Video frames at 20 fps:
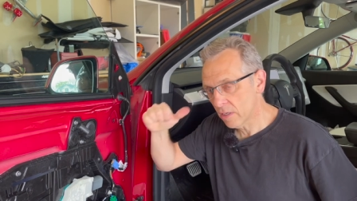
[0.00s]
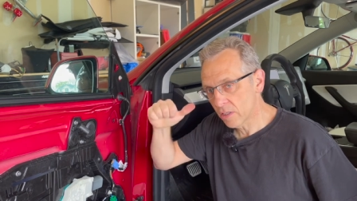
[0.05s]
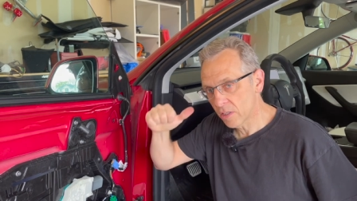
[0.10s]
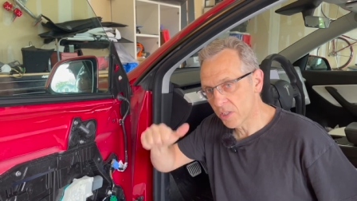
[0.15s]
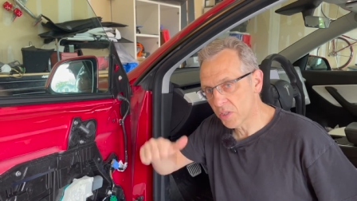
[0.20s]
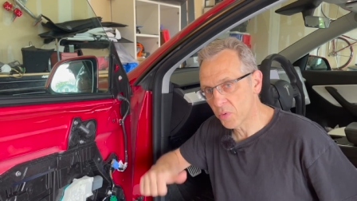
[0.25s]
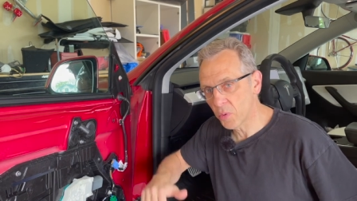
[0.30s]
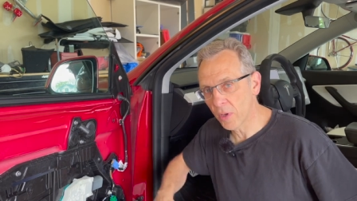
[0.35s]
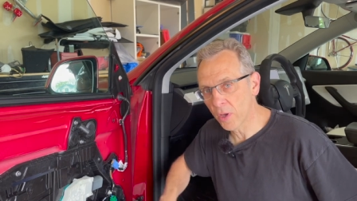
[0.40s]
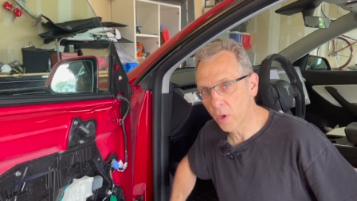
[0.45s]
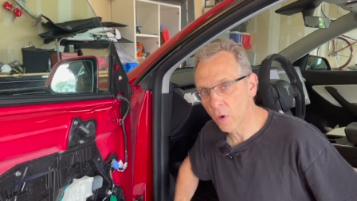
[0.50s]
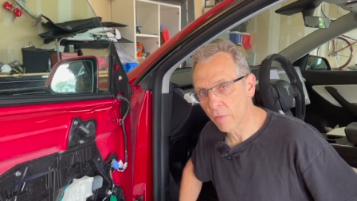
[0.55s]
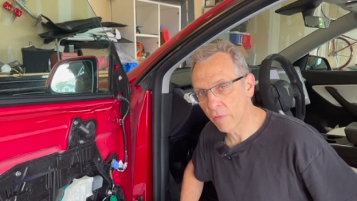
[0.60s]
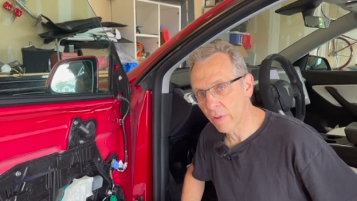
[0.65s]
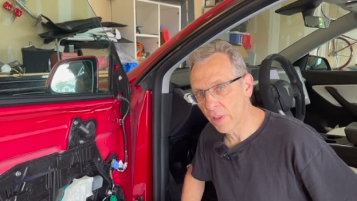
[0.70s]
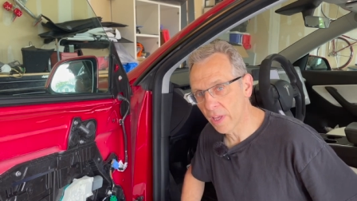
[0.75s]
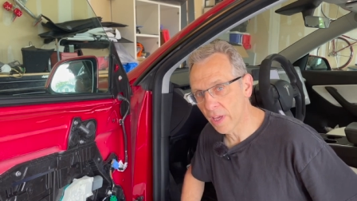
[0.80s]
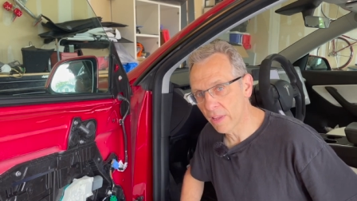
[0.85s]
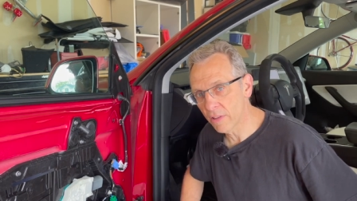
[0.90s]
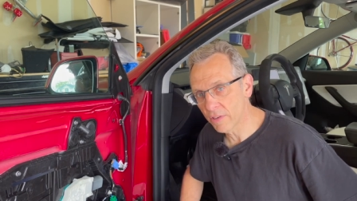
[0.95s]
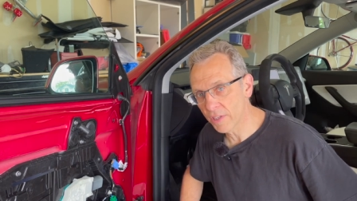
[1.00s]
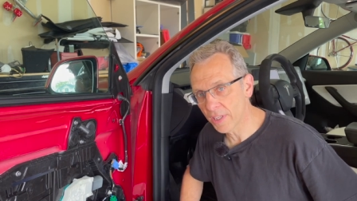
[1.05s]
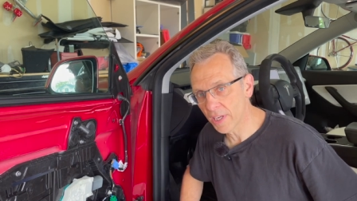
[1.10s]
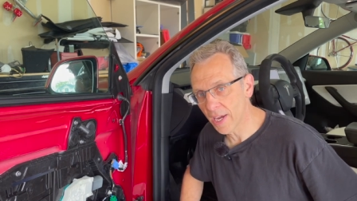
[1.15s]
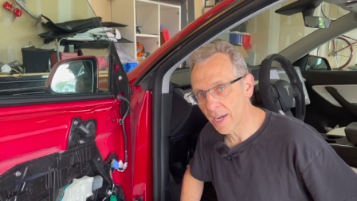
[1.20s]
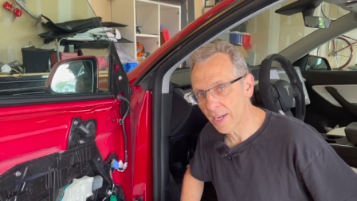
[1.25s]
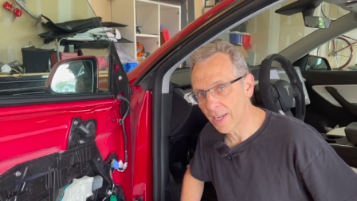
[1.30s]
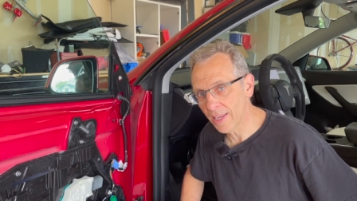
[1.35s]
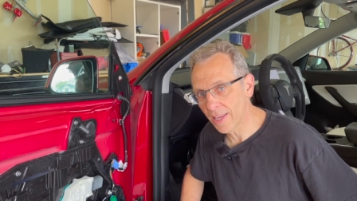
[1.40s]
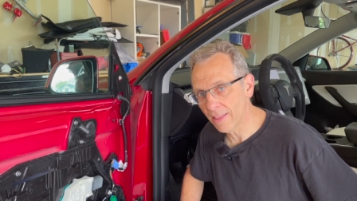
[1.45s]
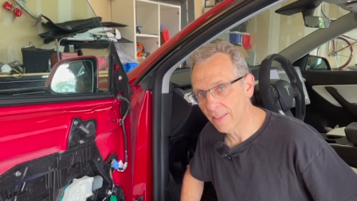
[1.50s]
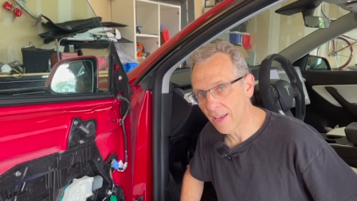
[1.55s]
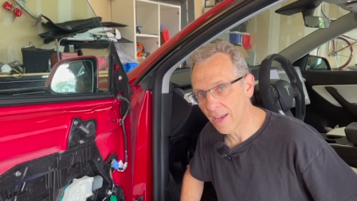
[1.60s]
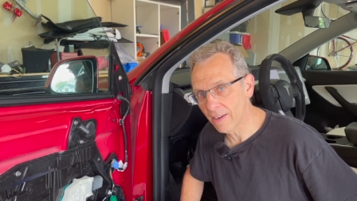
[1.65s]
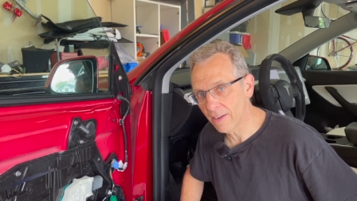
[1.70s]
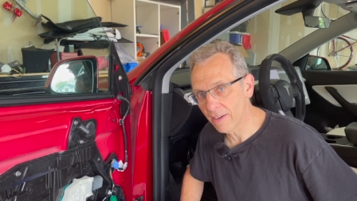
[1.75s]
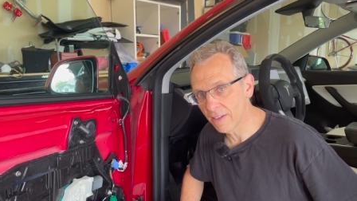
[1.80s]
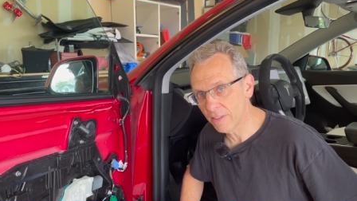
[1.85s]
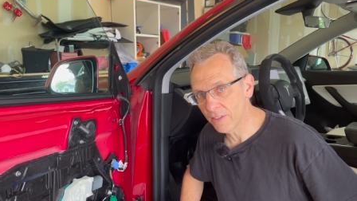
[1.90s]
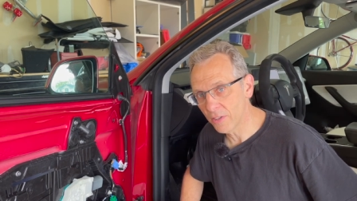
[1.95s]
swing over the other side and get
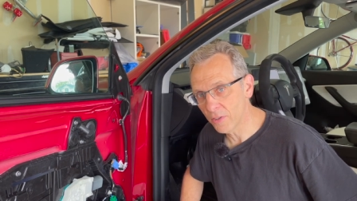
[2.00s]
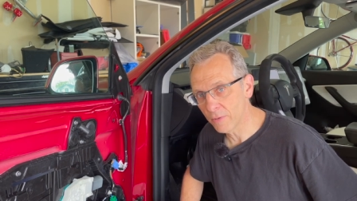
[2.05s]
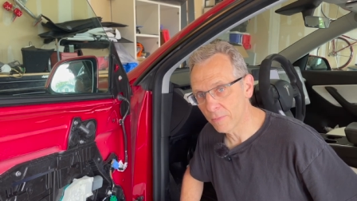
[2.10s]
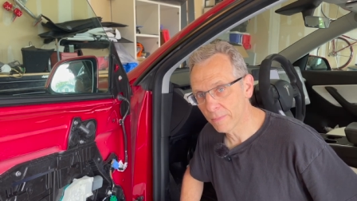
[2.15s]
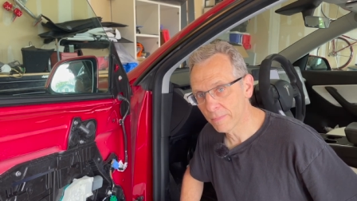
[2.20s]
that done too.